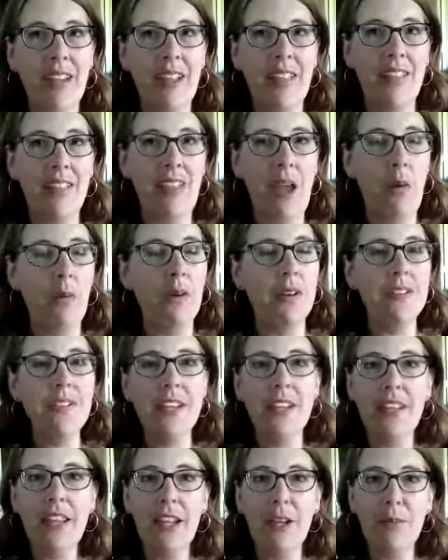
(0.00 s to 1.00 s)
that
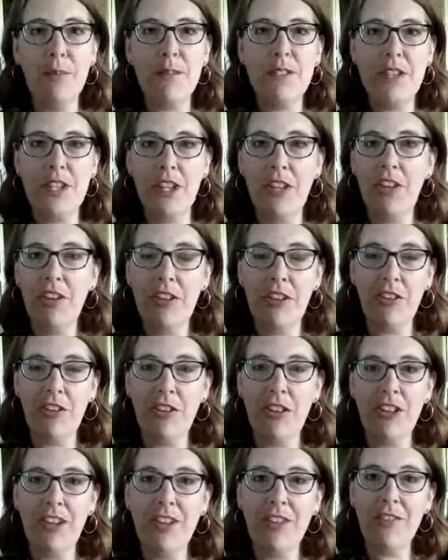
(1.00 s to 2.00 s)
wasn't like a
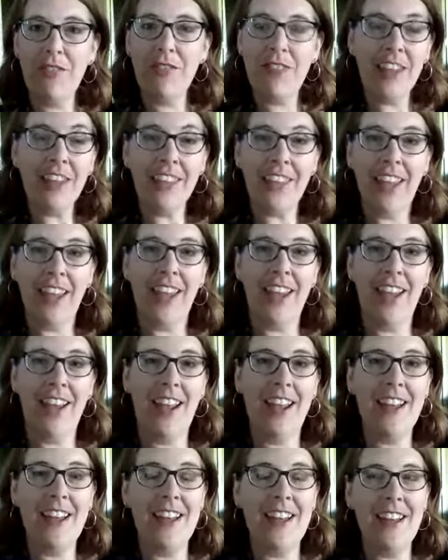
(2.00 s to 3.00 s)
particularly good feeling.
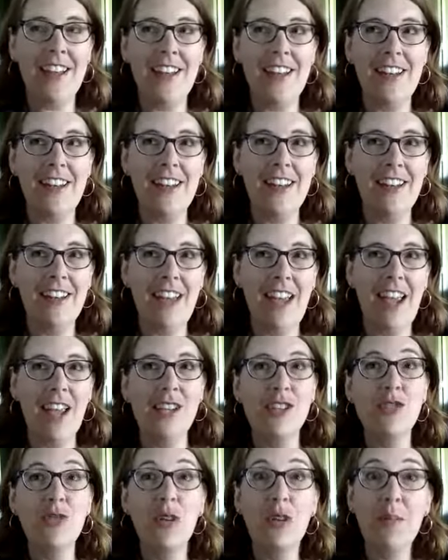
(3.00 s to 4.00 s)
I
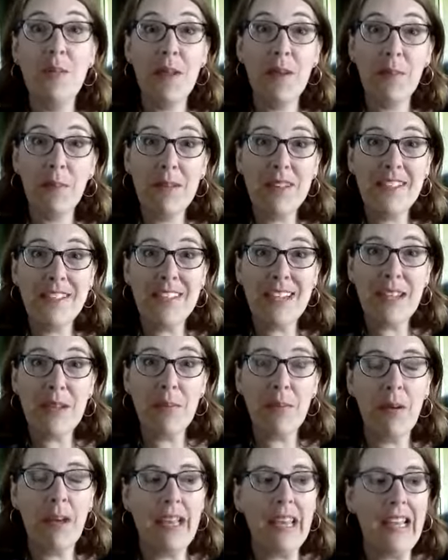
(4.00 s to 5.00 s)
enjoyed being busy,
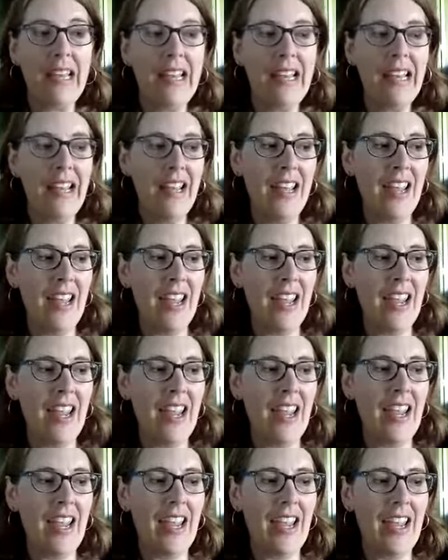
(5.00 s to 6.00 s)
but
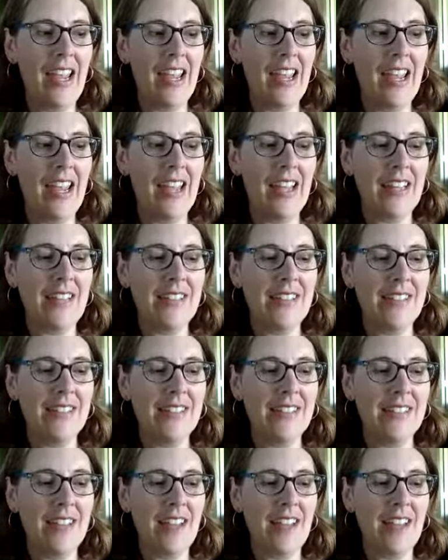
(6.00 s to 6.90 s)
it's